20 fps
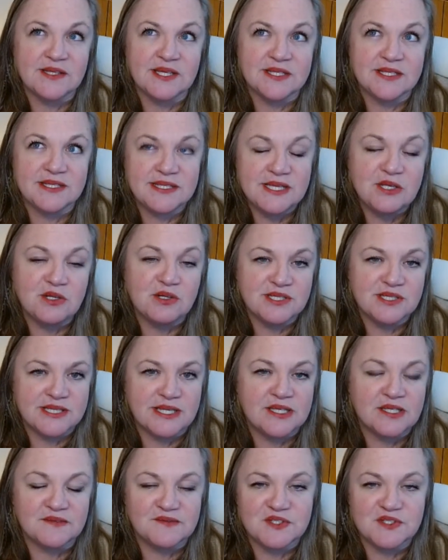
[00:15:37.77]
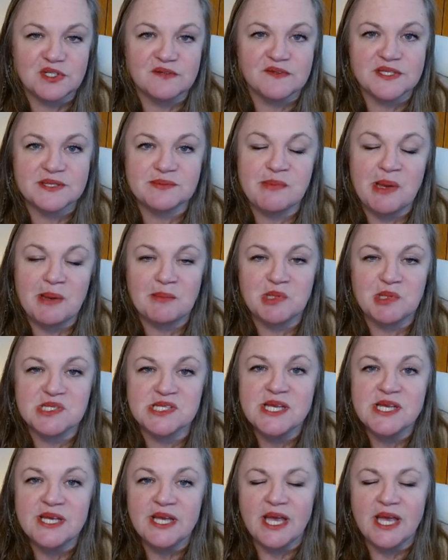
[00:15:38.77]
so that's senior executive service members.